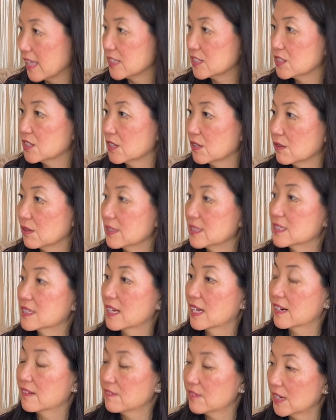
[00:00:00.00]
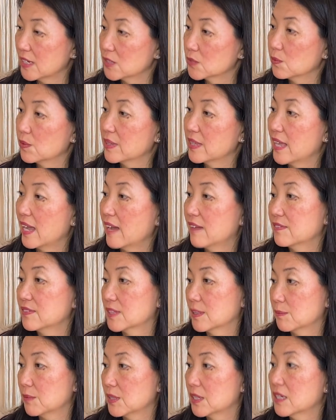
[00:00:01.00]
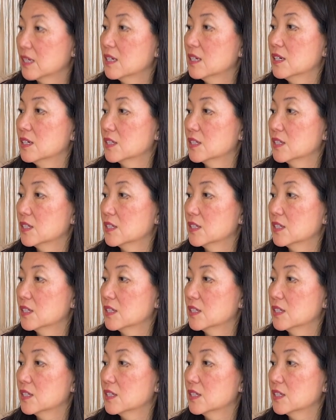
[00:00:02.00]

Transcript: And so it's kind of nice when they have someone